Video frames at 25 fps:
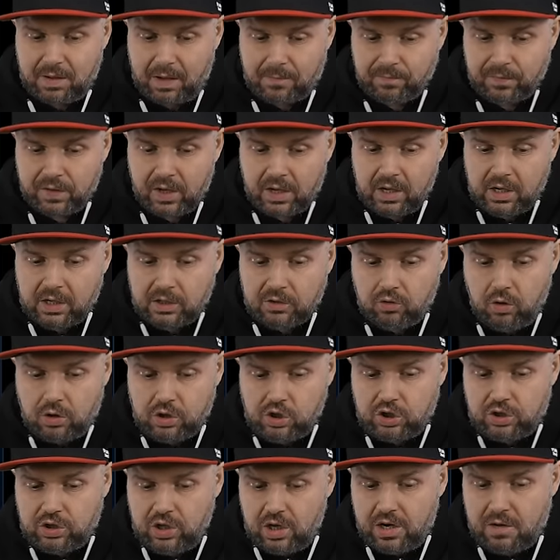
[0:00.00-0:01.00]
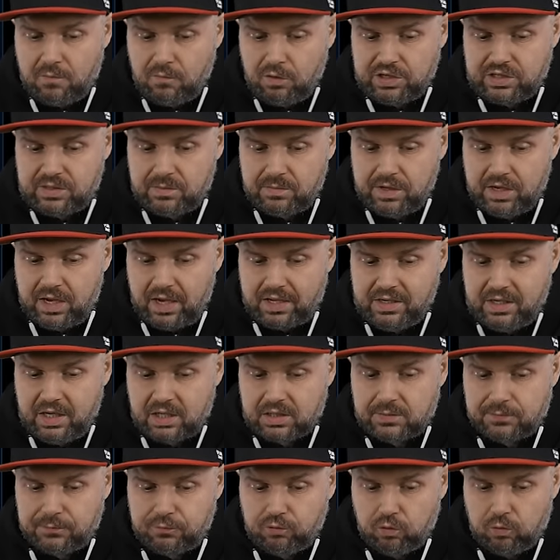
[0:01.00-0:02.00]
Up to four point eight gigahertz and
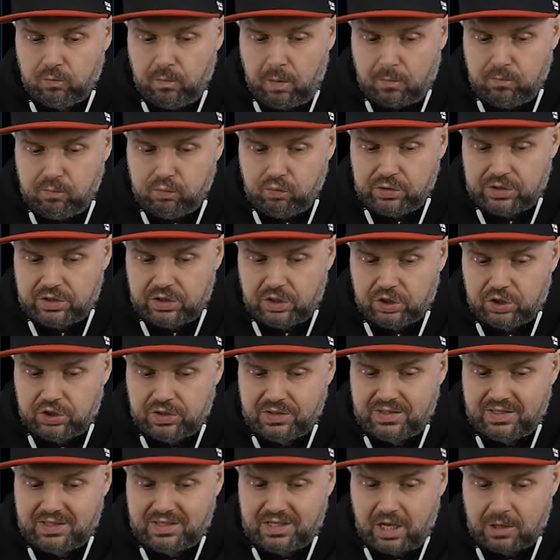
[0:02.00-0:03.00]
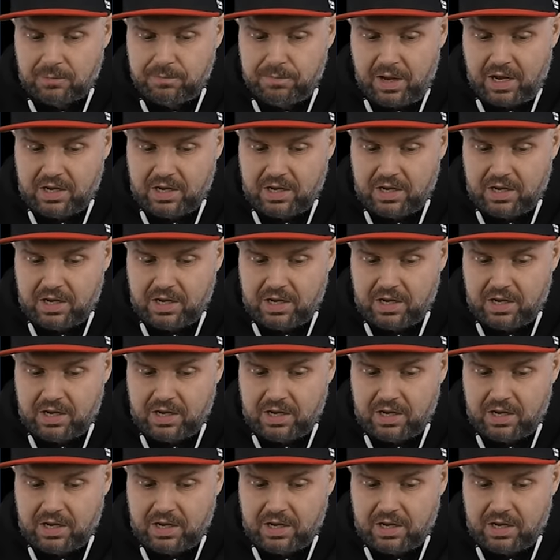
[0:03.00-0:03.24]
turbo boost sixty-five watt